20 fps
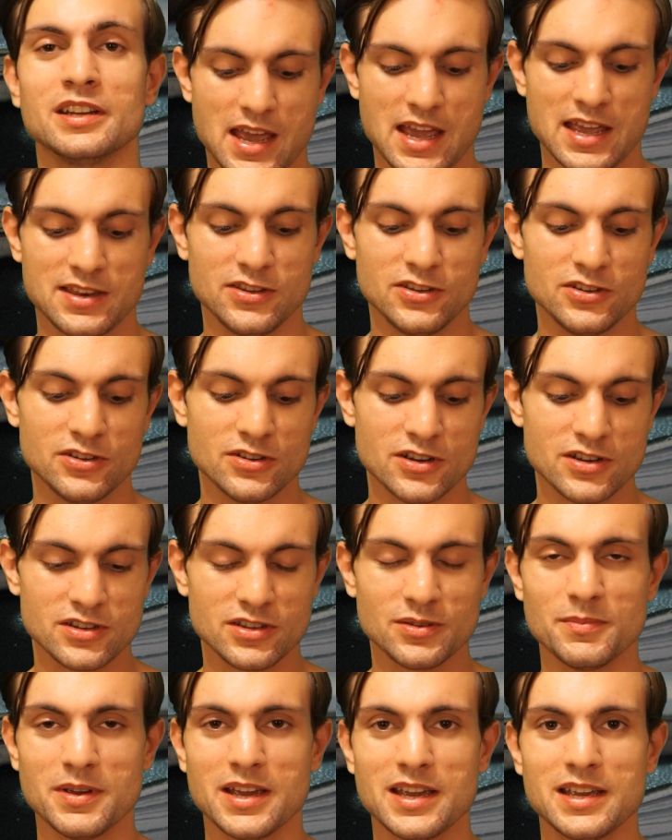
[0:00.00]
And
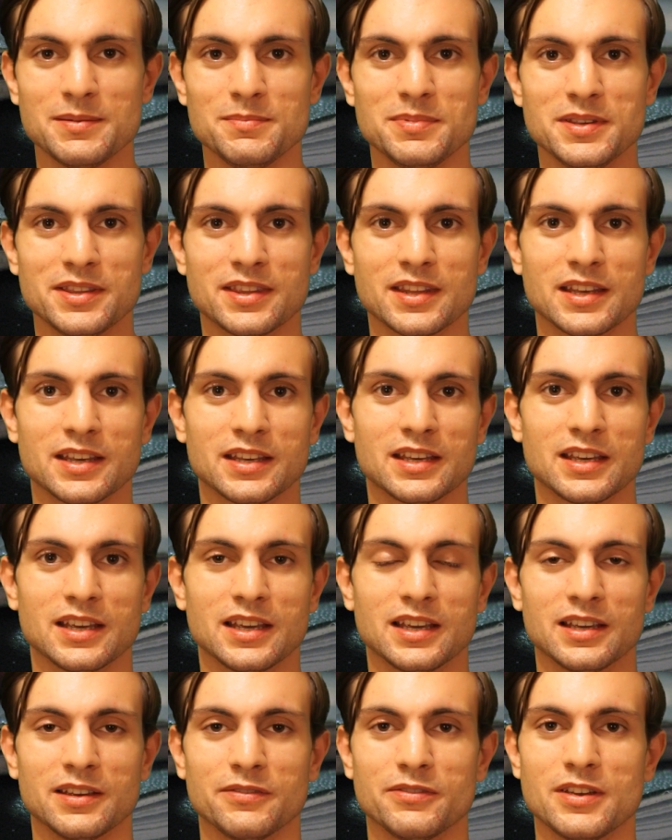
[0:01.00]
you may be
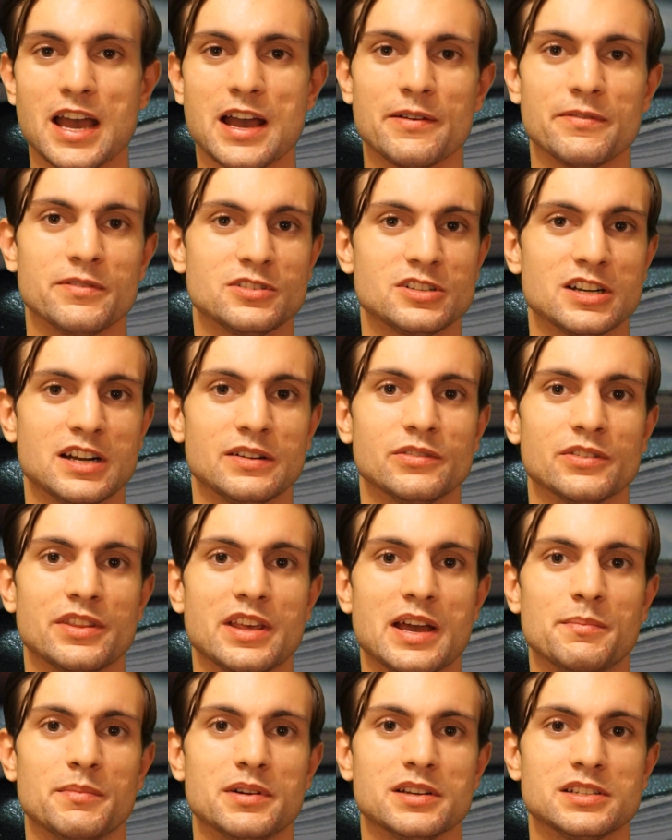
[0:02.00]
thinking, if you haven't traveled
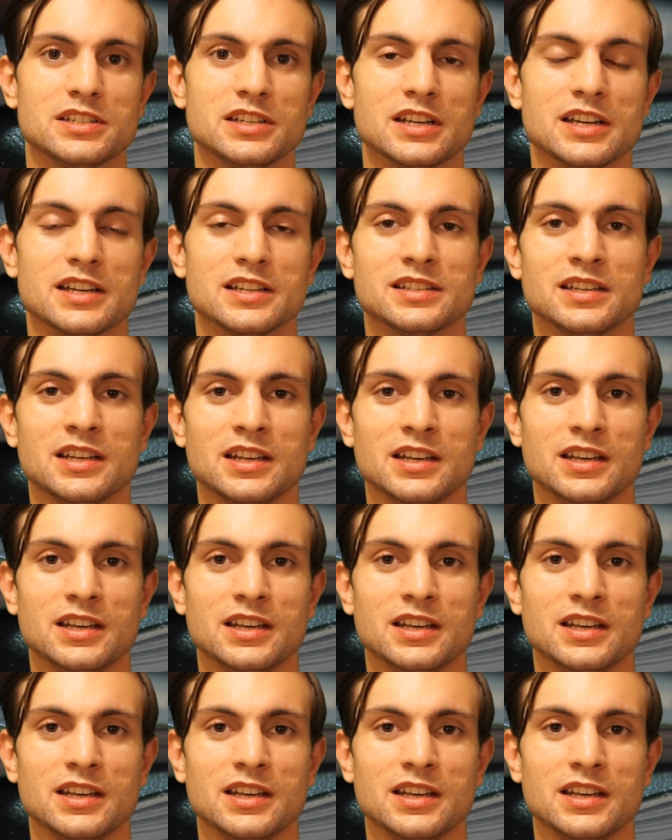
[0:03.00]
that much yet,